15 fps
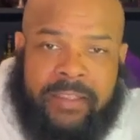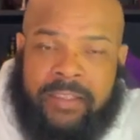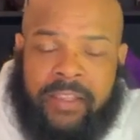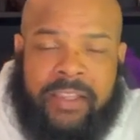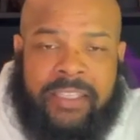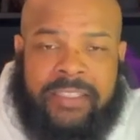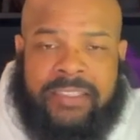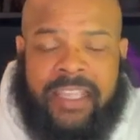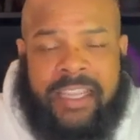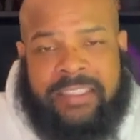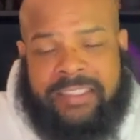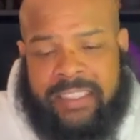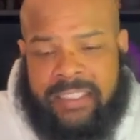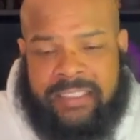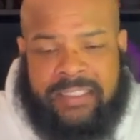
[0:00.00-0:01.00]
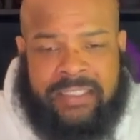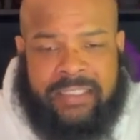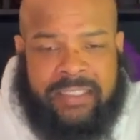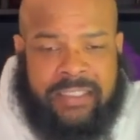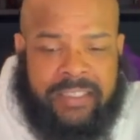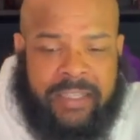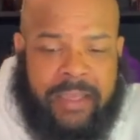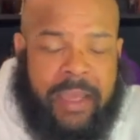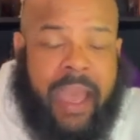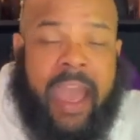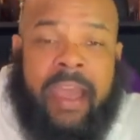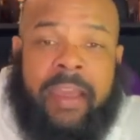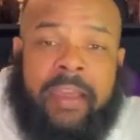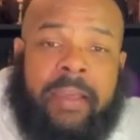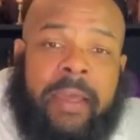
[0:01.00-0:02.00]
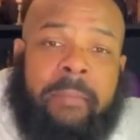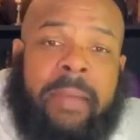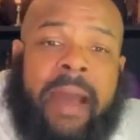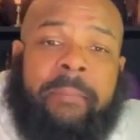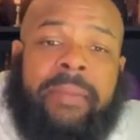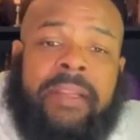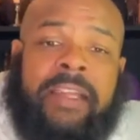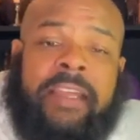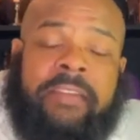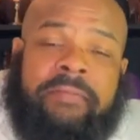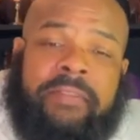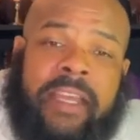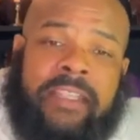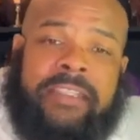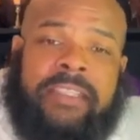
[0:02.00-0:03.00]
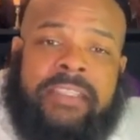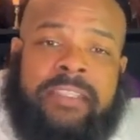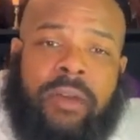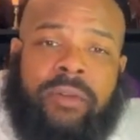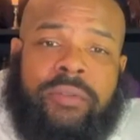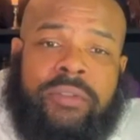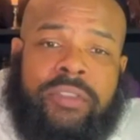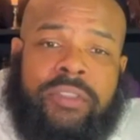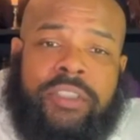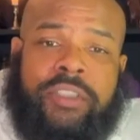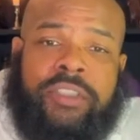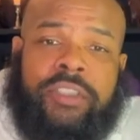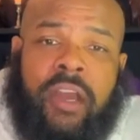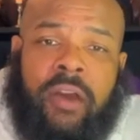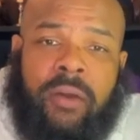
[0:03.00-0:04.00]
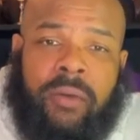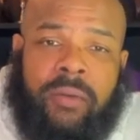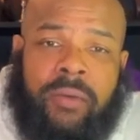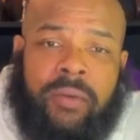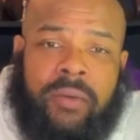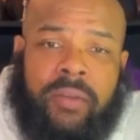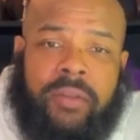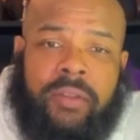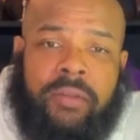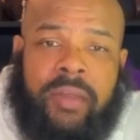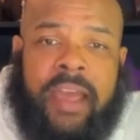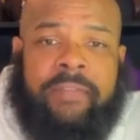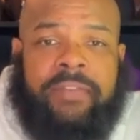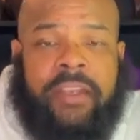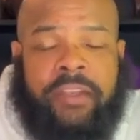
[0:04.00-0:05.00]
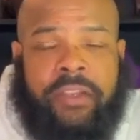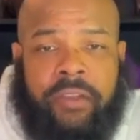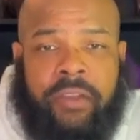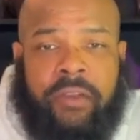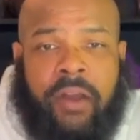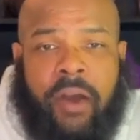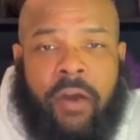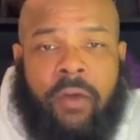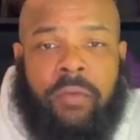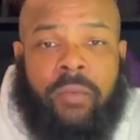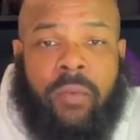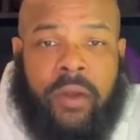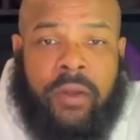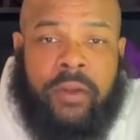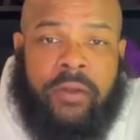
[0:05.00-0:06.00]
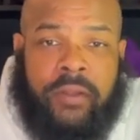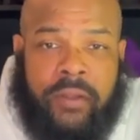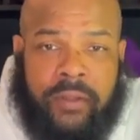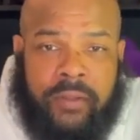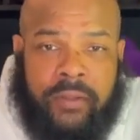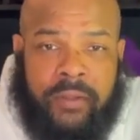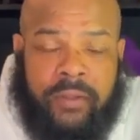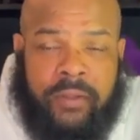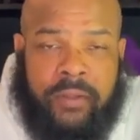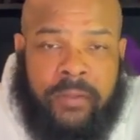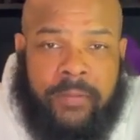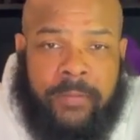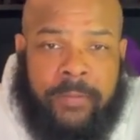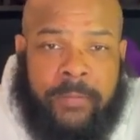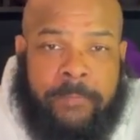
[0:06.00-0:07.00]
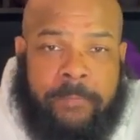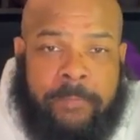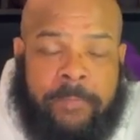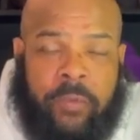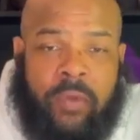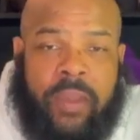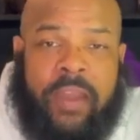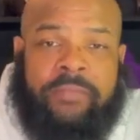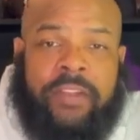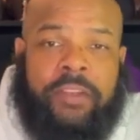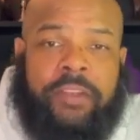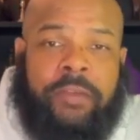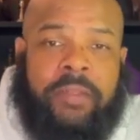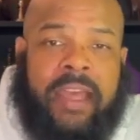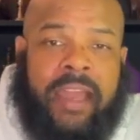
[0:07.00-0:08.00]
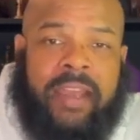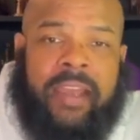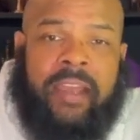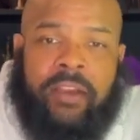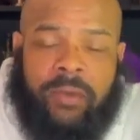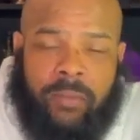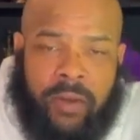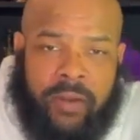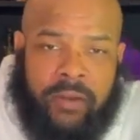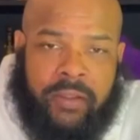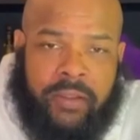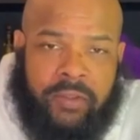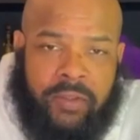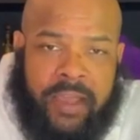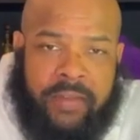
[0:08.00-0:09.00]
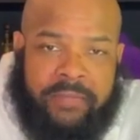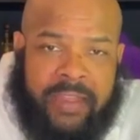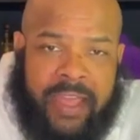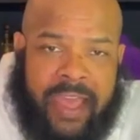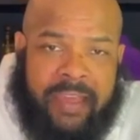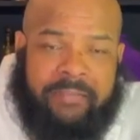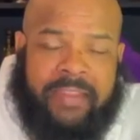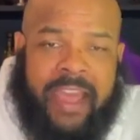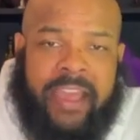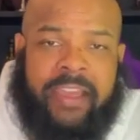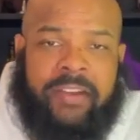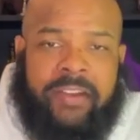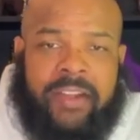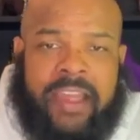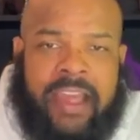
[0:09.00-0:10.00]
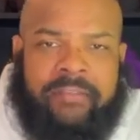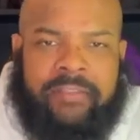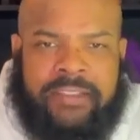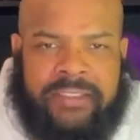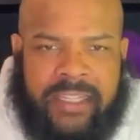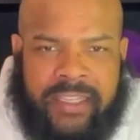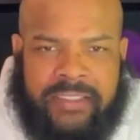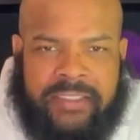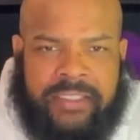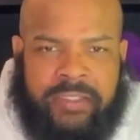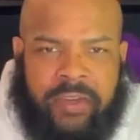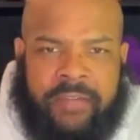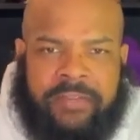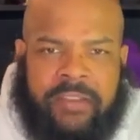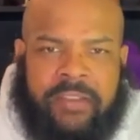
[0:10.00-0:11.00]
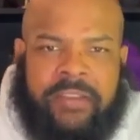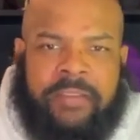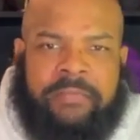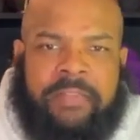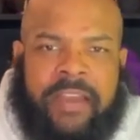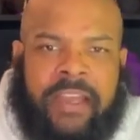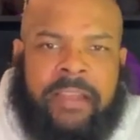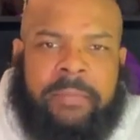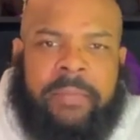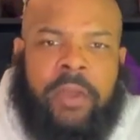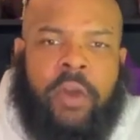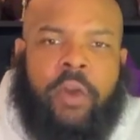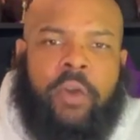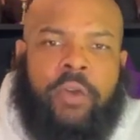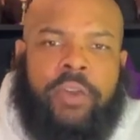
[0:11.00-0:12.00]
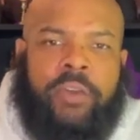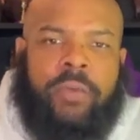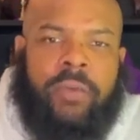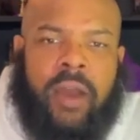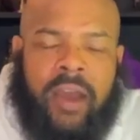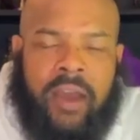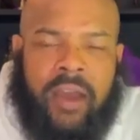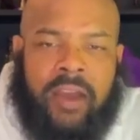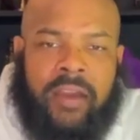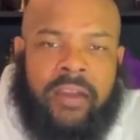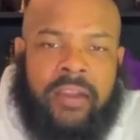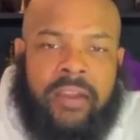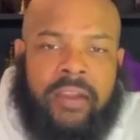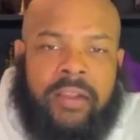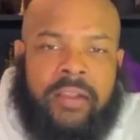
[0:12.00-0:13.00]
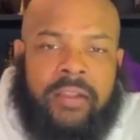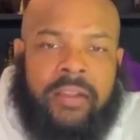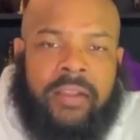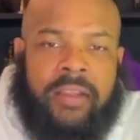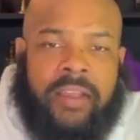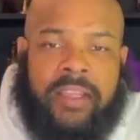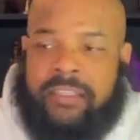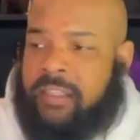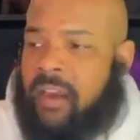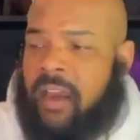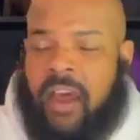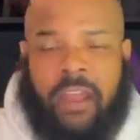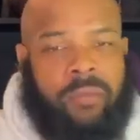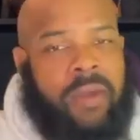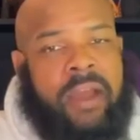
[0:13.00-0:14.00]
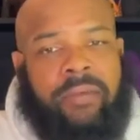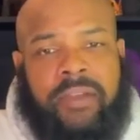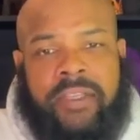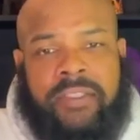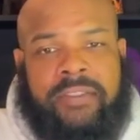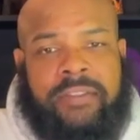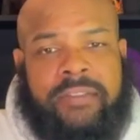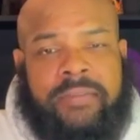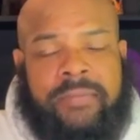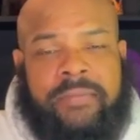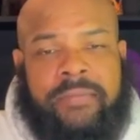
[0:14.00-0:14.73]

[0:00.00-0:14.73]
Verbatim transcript: Now these things just in my belief, they just don't show. You have to do your own work. You have to do that inner work. You have to have that inner conversation. You have to develop who you are because they're all around us.